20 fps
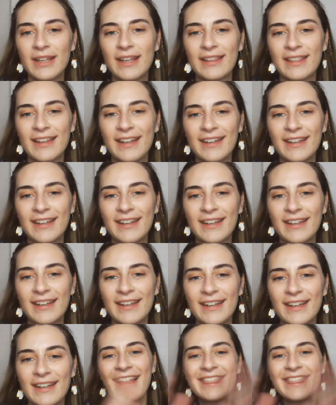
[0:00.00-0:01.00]
and like
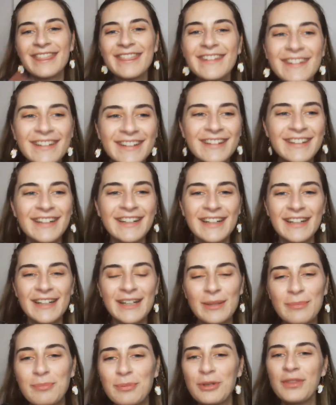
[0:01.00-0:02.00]
under
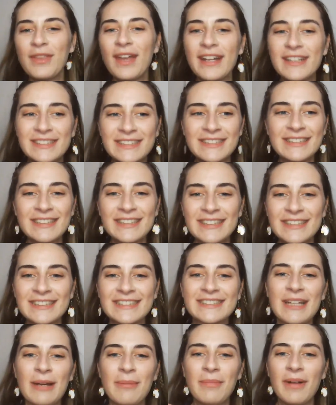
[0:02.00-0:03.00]
production in
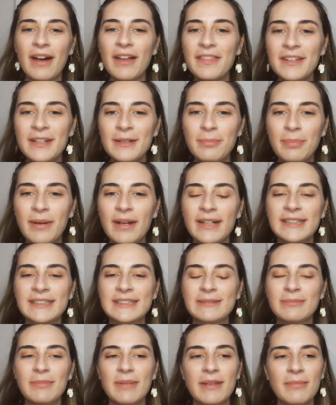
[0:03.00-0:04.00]
some other
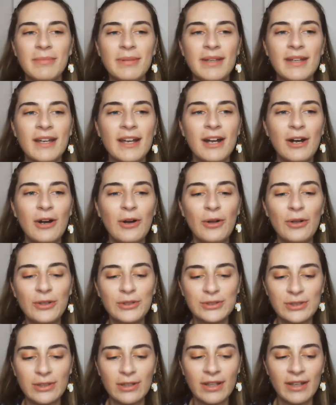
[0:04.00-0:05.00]
parts. Maybe
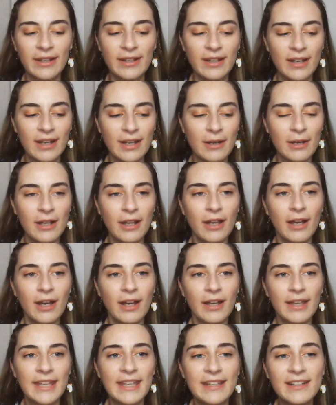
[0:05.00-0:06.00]
also like
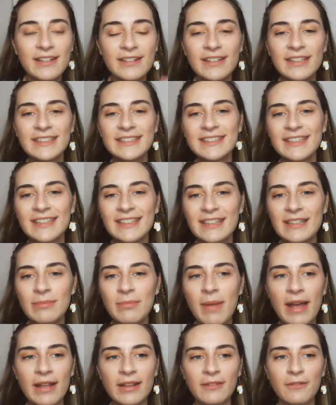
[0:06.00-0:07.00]
increasing
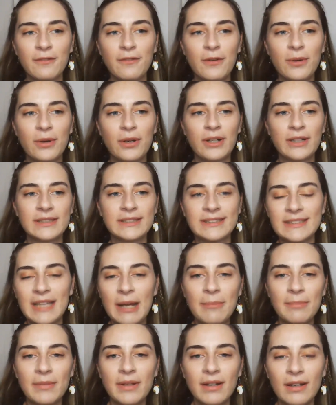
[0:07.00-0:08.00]
demand for
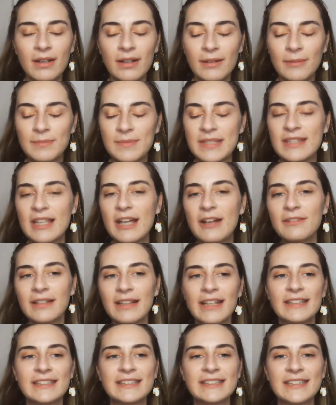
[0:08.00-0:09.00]
some stuff,
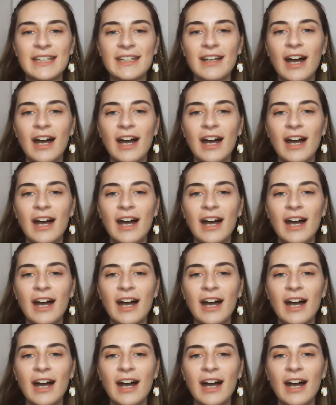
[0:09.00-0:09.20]
let's say